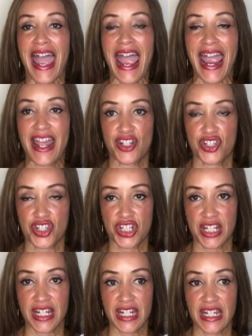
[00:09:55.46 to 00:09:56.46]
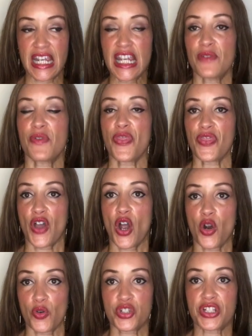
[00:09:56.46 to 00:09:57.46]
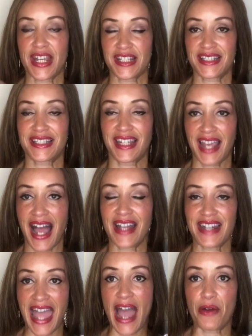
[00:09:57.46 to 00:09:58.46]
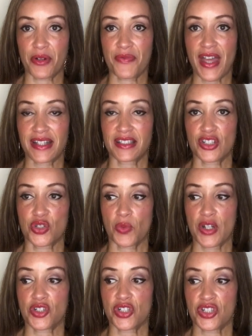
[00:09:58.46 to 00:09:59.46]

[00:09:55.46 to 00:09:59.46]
And she, even though she has gotten out of that situation,